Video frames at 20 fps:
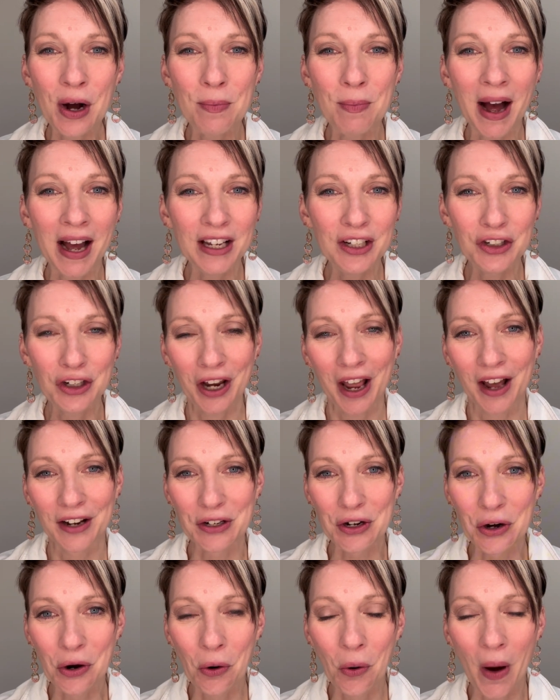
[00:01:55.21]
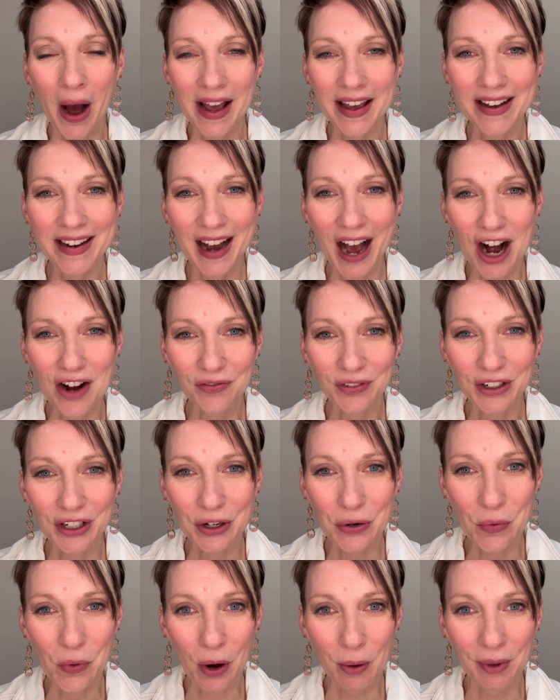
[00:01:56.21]
my channel, Quiet
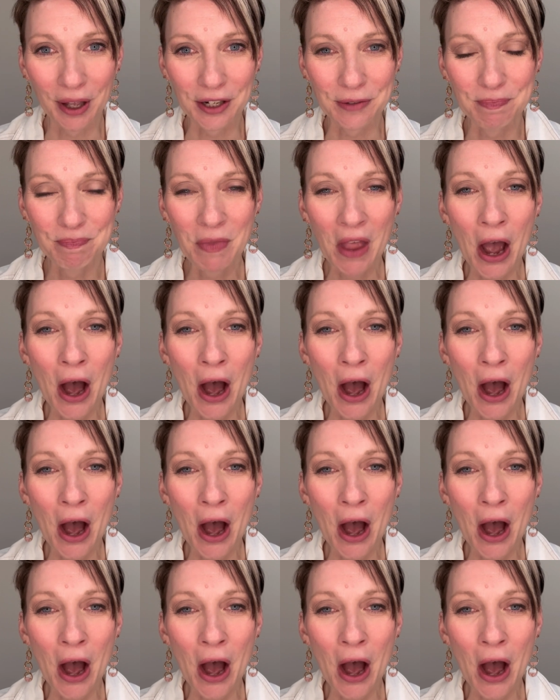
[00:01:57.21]
Confident Woman.